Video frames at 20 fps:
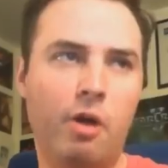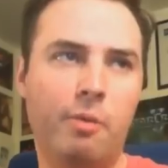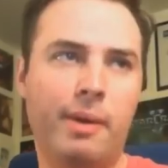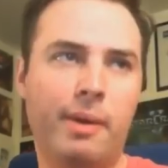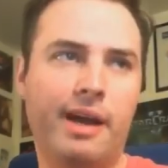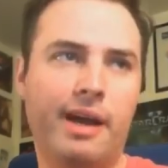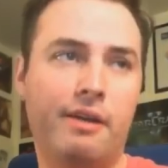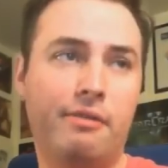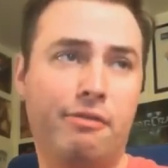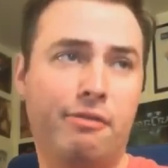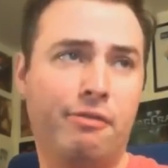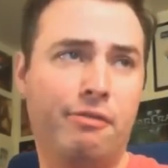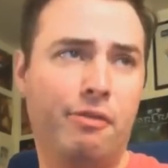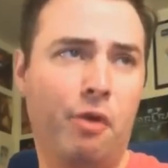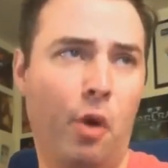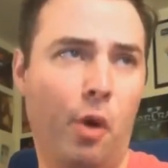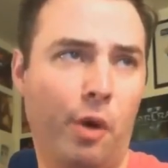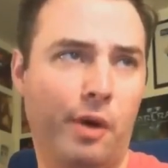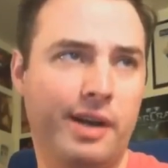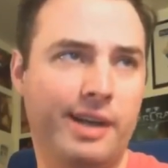Oh my god,
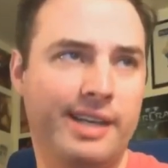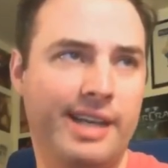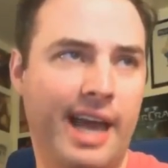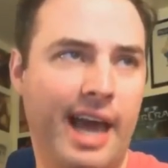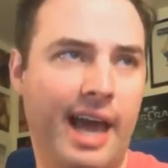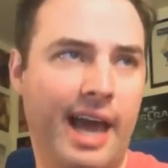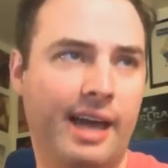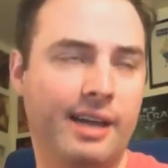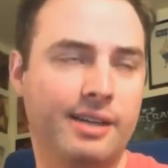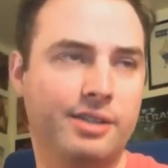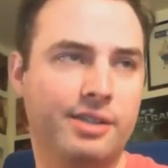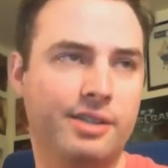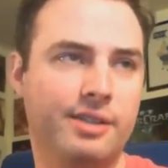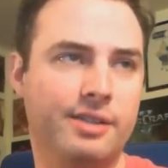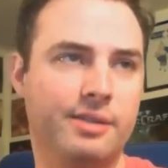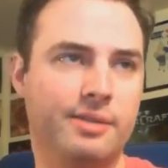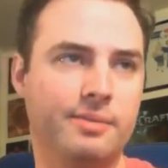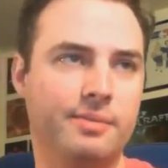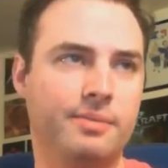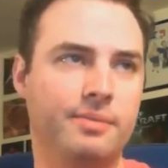foreign gas?